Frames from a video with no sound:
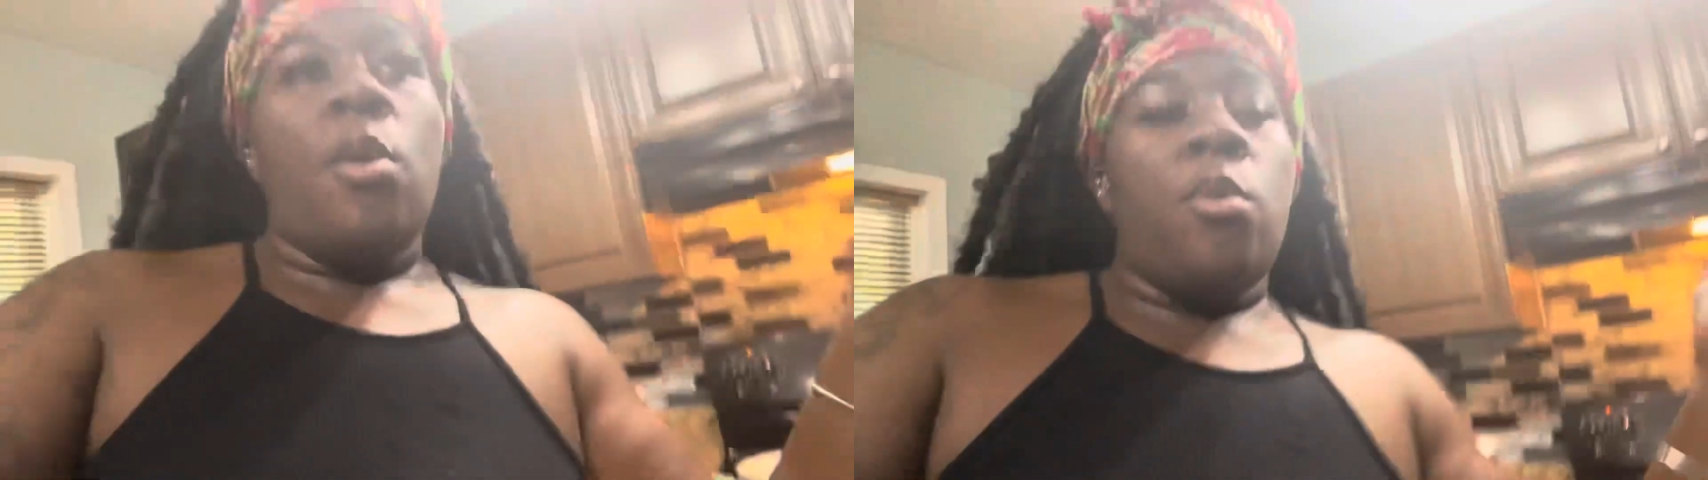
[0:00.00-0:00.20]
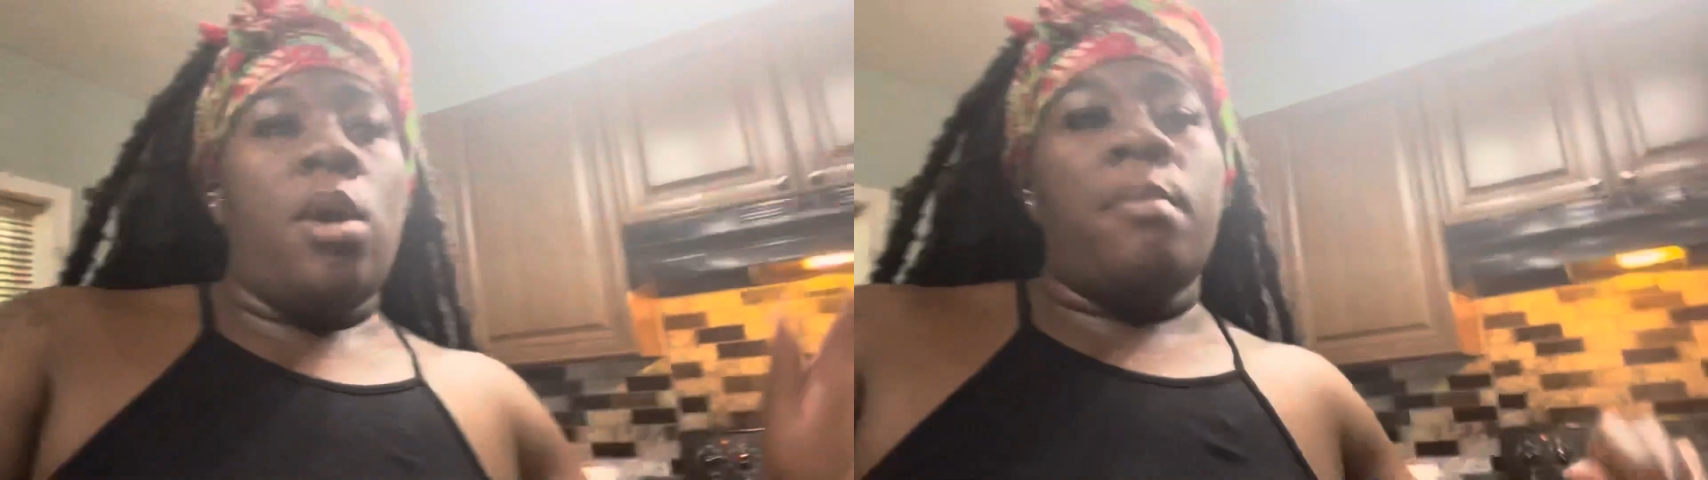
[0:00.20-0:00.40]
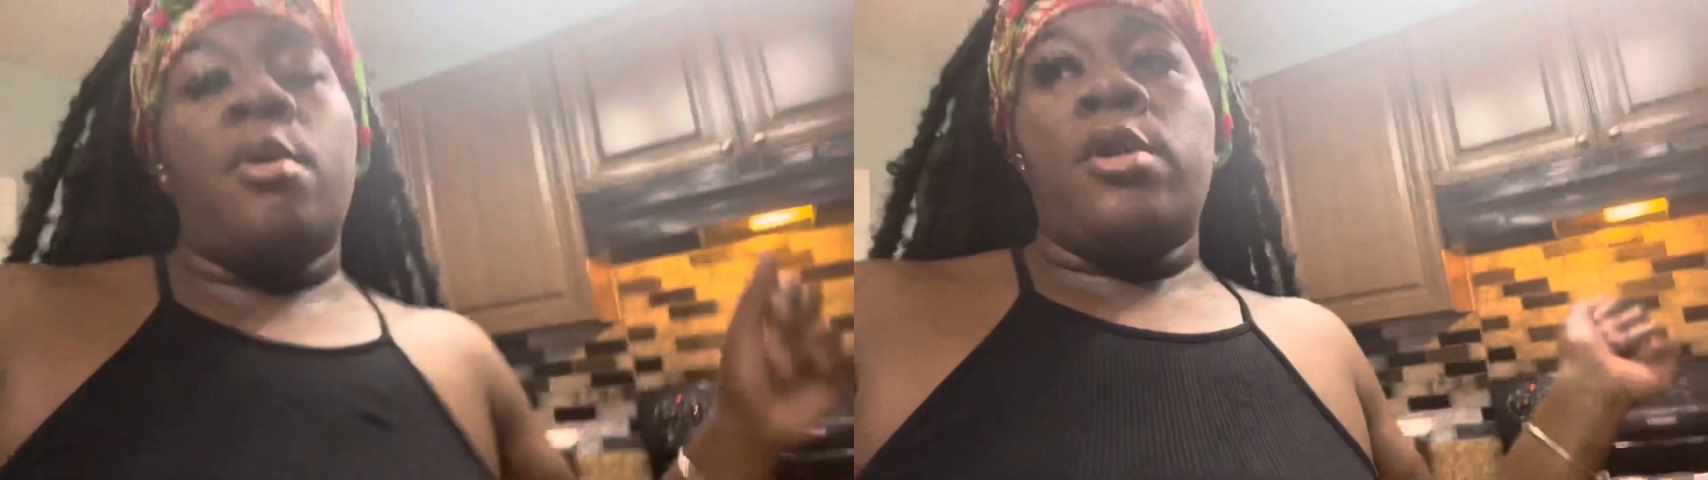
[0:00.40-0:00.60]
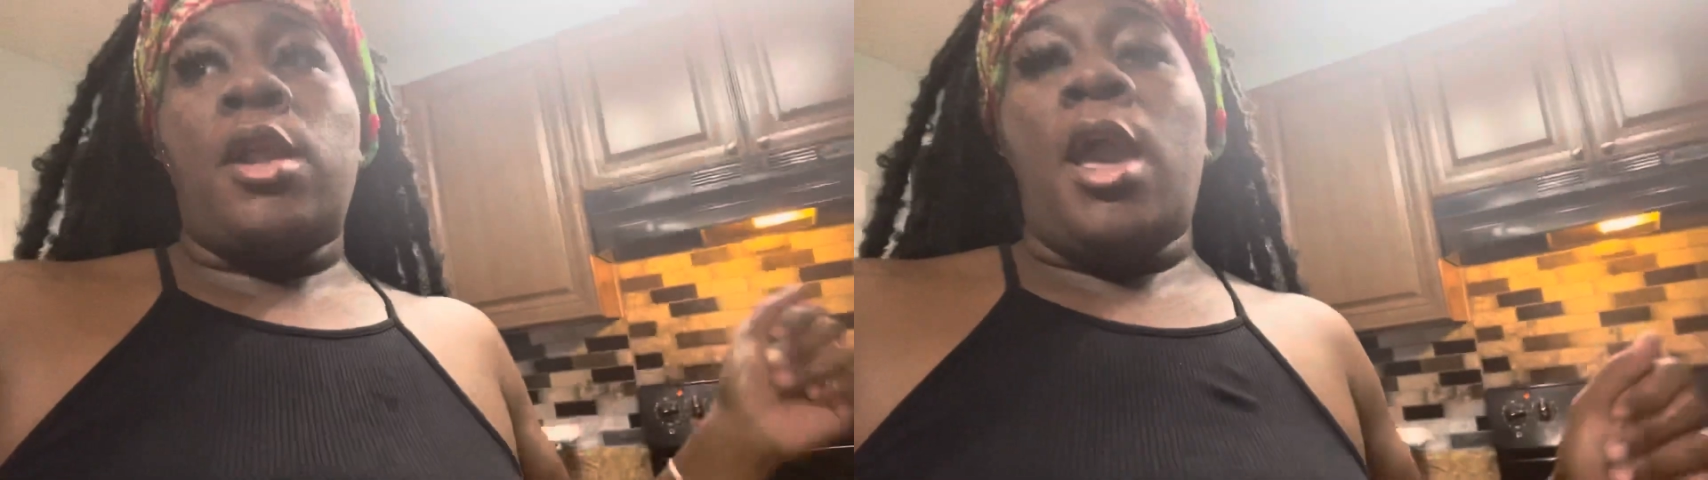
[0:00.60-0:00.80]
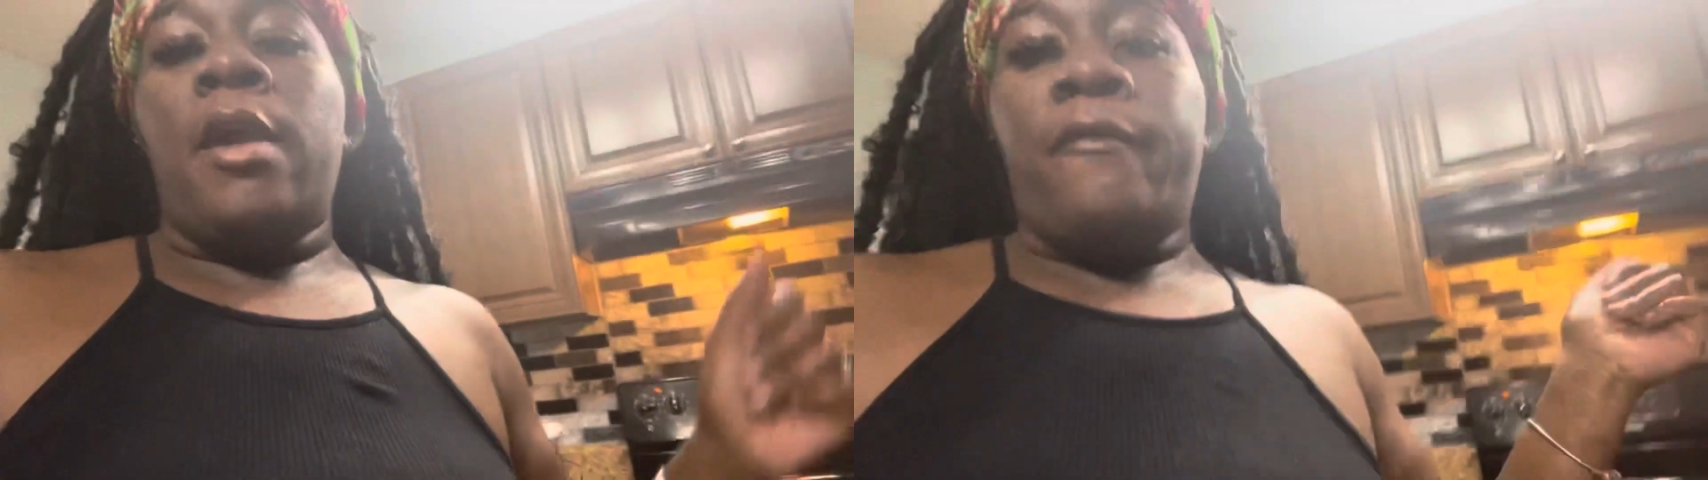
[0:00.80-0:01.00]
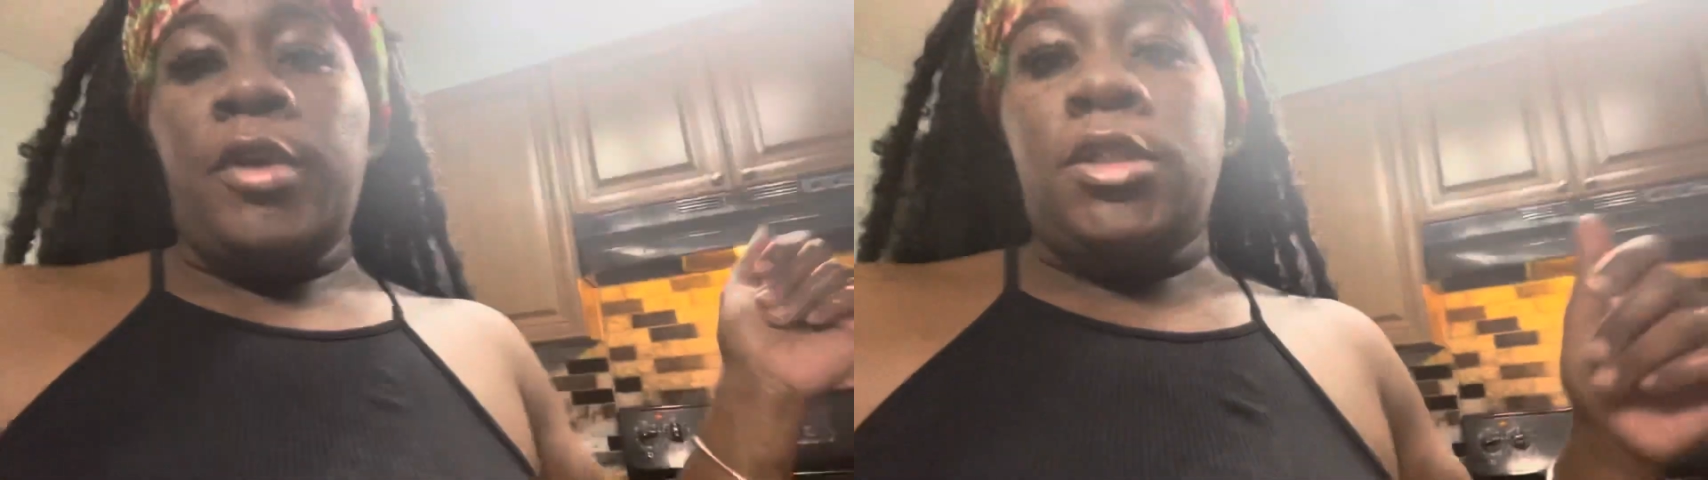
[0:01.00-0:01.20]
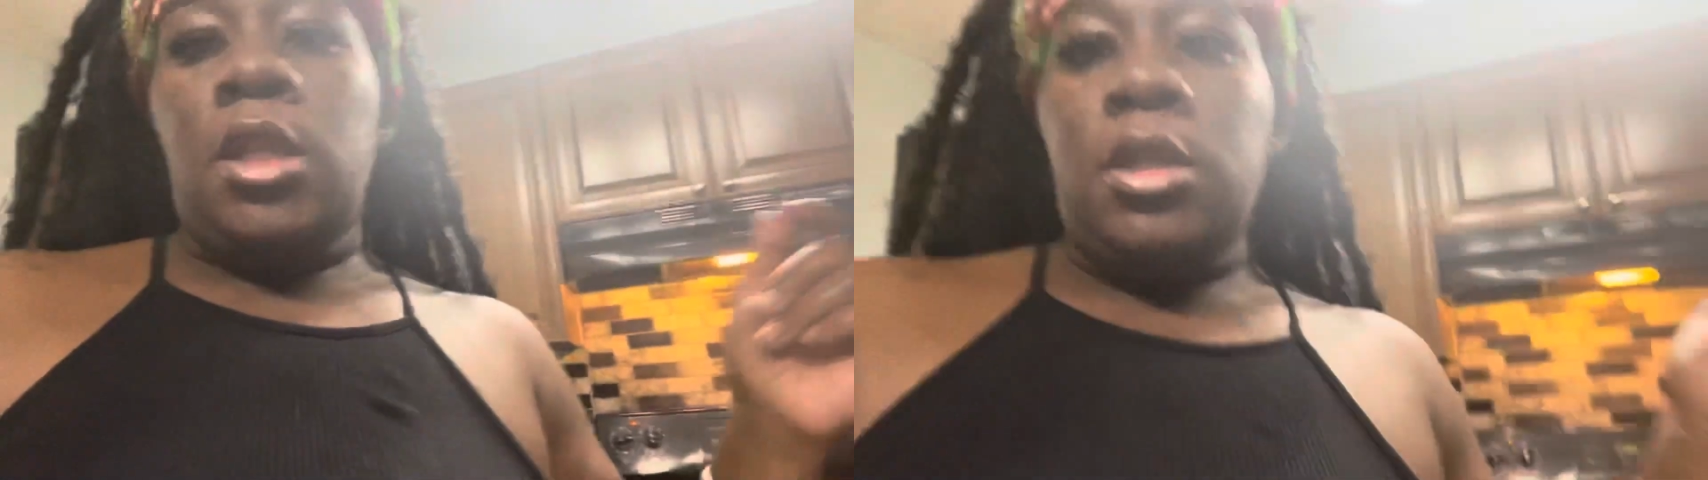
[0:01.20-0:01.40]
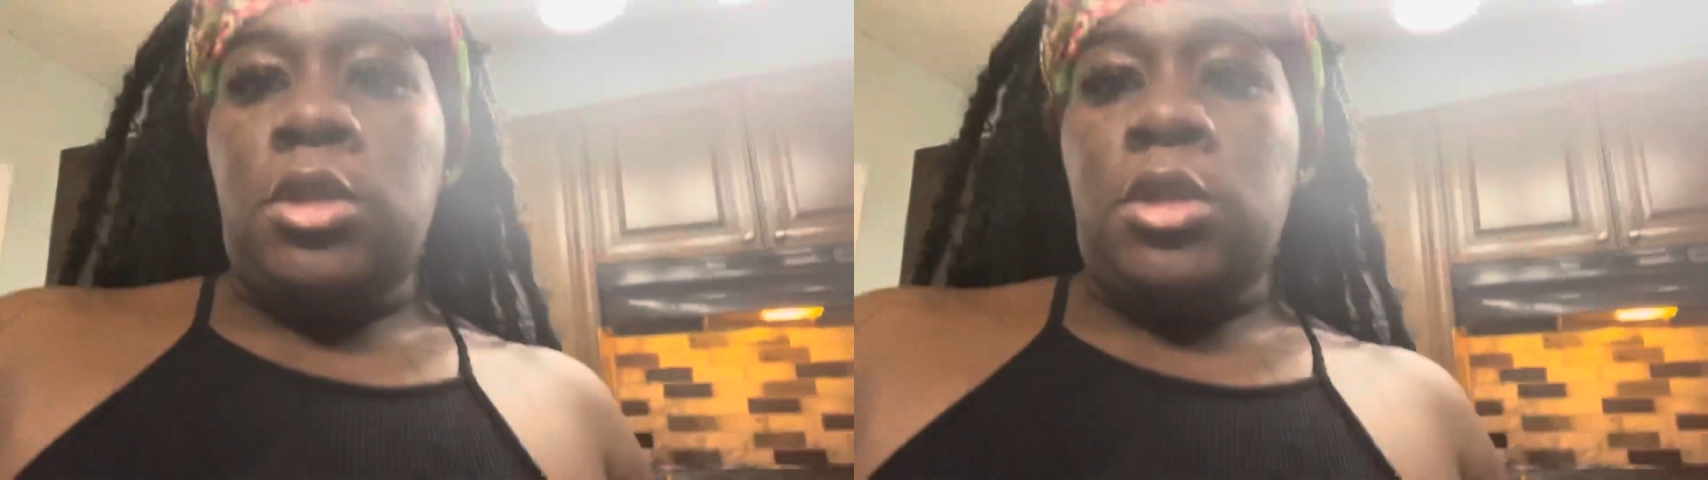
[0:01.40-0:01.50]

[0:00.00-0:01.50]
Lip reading: One more day officially